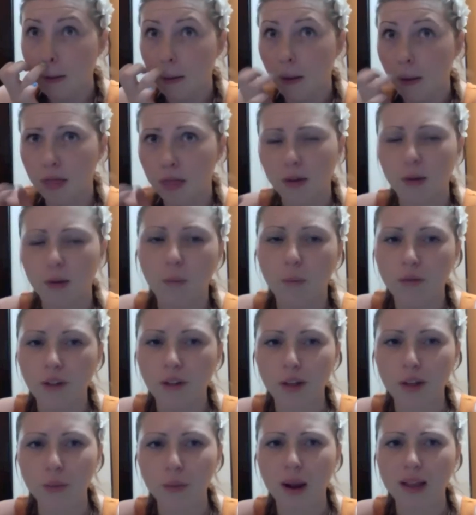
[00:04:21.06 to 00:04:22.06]
the
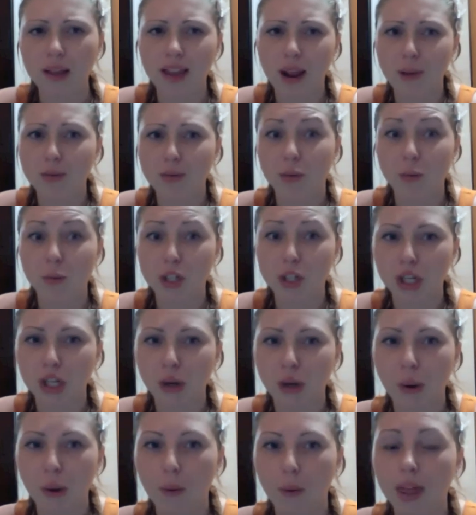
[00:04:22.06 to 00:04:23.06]
feather brand that I was originally
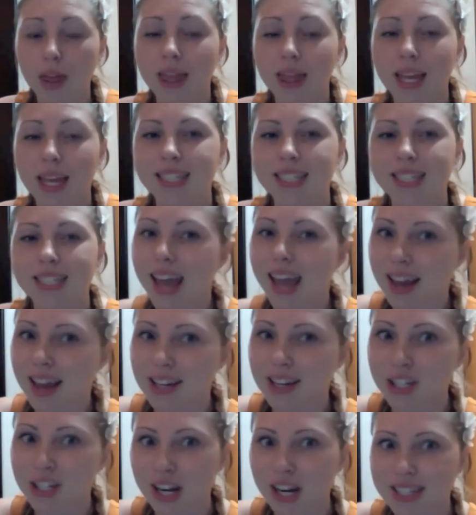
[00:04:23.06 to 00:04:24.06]
going with, thanks to
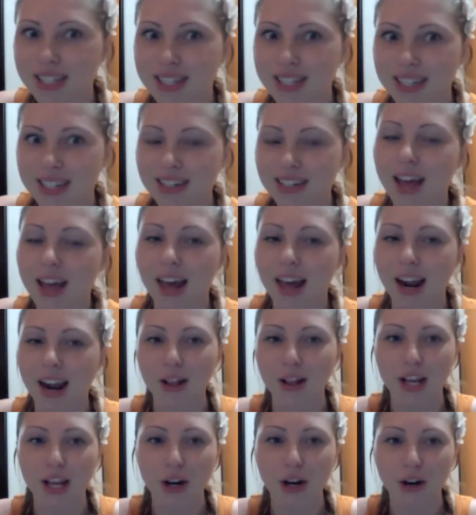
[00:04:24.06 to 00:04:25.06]
Kandee Johnson, and
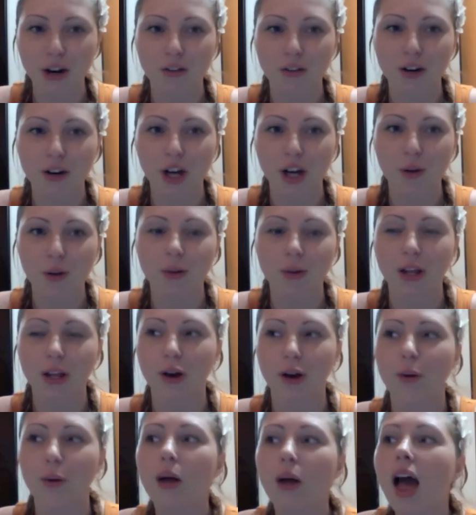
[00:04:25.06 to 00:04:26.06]
I'll link her video
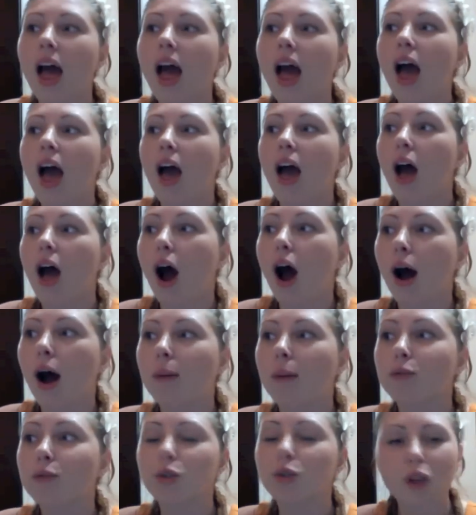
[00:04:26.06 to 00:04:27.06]
below,
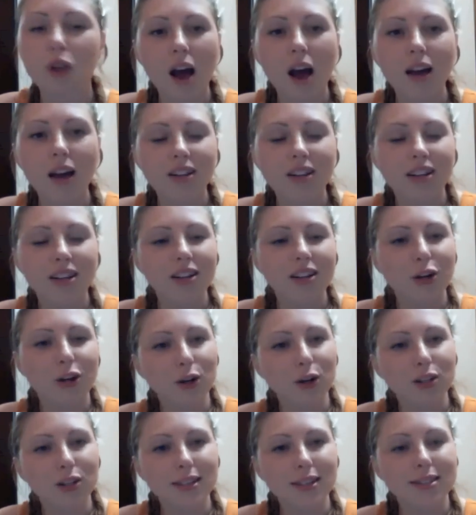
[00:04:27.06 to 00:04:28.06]
do not
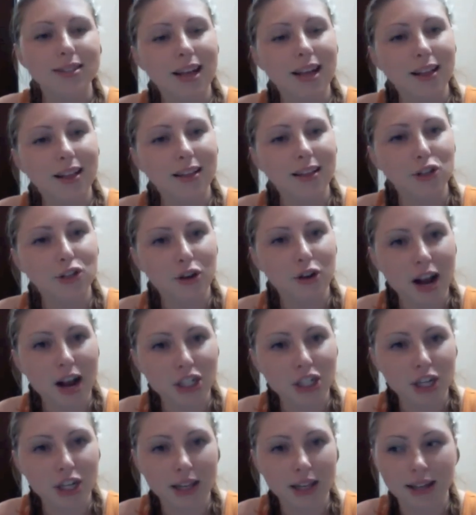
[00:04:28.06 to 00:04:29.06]
currently sell
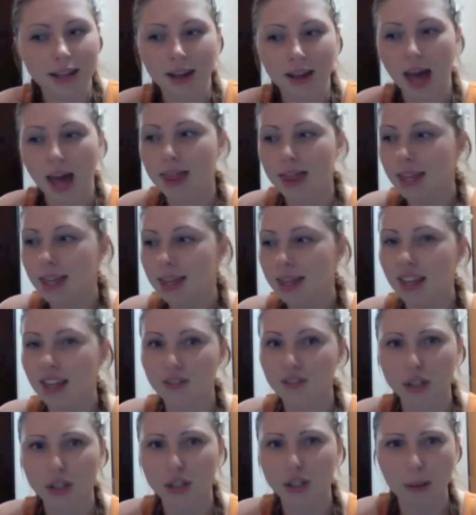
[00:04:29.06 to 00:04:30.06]
internationally. I think they've
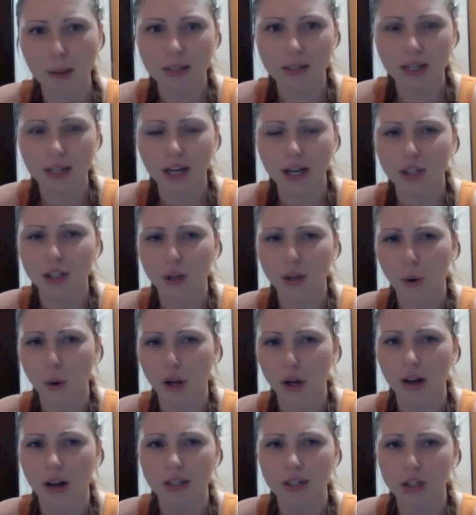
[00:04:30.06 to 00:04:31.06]
stopped it because they're
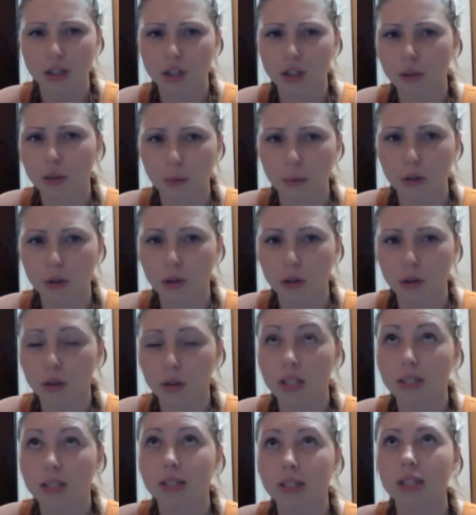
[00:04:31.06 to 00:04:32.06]
working on
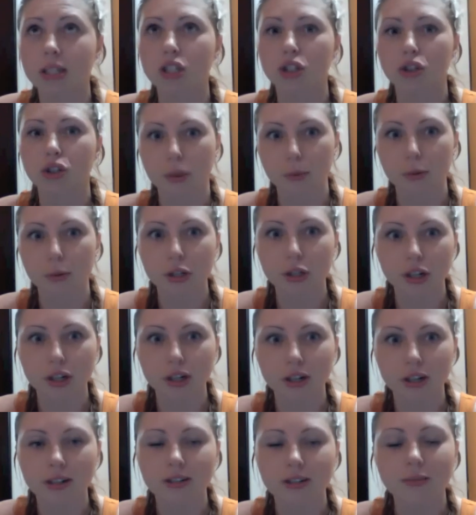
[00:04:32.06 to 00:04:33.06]

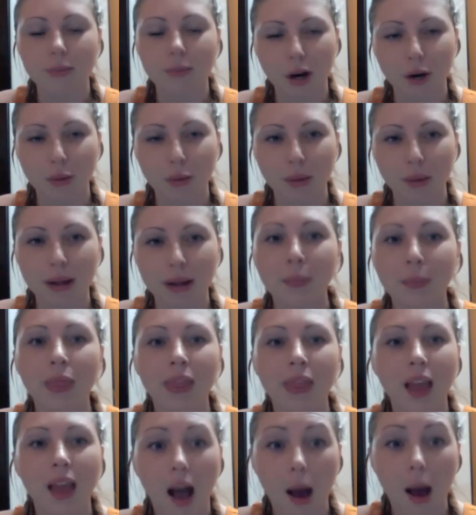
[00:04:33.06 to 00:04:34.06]
distributor, pardon me,
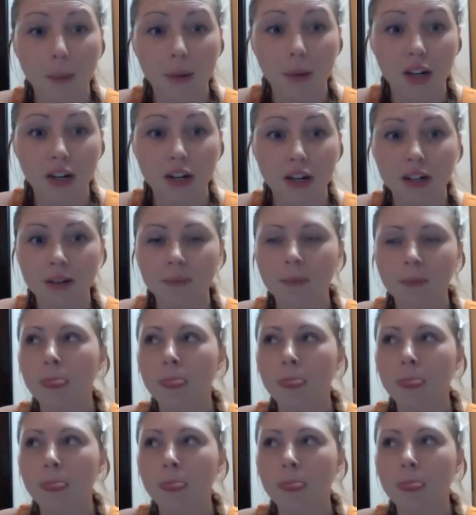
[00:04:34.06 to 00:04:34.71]
up here.